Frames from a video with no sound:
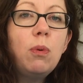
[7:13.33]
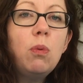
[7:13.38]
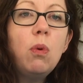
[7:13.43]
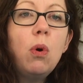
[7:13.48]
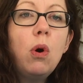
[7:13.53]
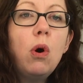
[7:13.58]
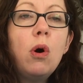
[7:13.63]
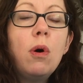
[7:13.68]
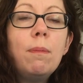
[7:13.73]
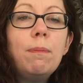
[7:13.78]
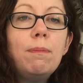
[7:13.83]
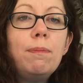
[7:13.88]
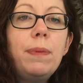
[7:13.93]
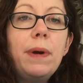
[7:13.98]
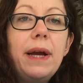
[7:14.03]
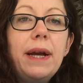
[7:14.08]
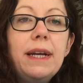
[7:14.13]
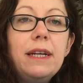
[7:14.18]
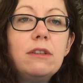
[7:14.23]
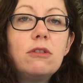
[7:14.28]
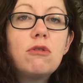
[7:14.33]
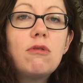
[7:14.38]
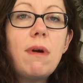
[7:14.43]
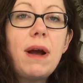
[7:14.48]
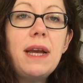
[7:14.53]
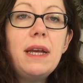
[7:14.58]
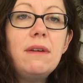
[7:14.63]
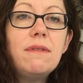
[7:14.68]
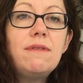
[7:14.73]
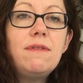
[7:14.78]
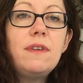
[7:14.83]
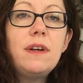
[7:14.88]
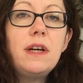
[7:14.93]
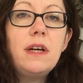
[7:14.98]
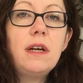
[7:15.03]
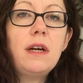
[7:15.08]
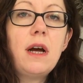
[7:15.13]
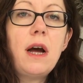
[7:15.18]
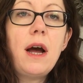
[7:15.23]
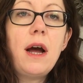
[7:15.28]
warm, but it's great
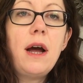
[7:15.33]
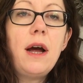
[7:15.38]
for